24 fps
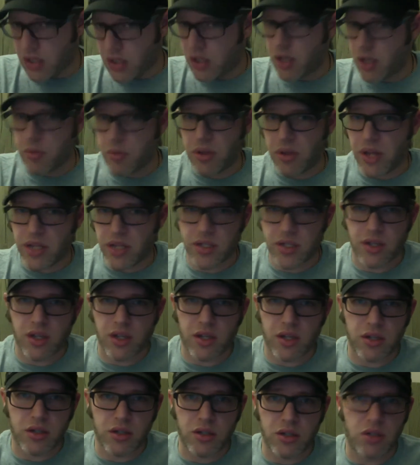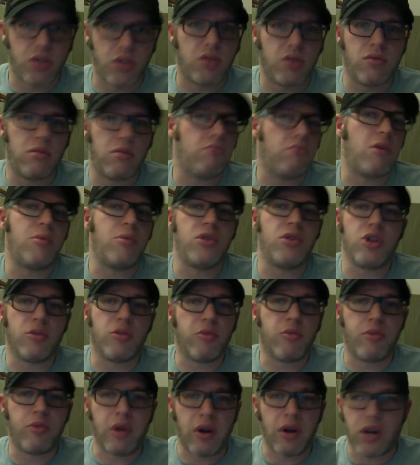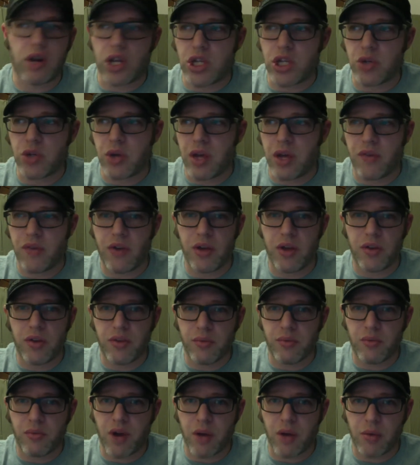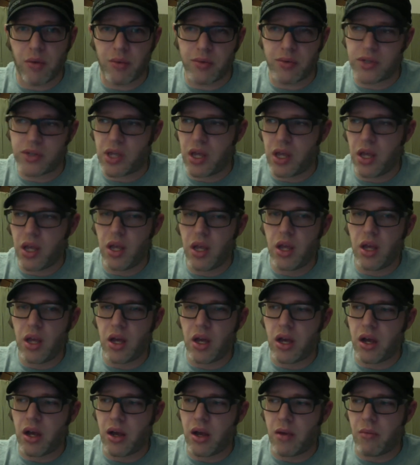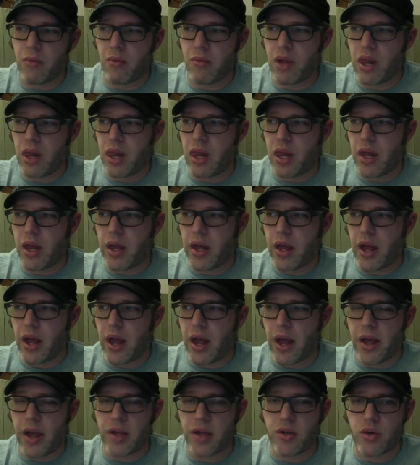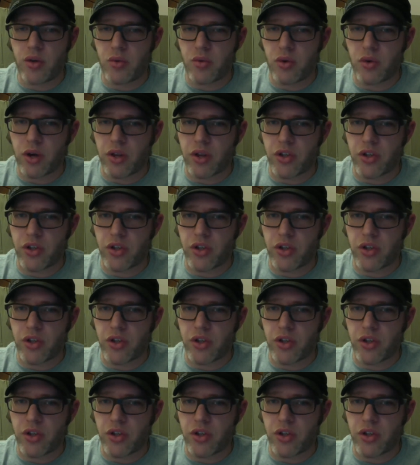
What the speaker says: can be lots of things. Maybe you're preparing and you have health problems. I don't work on the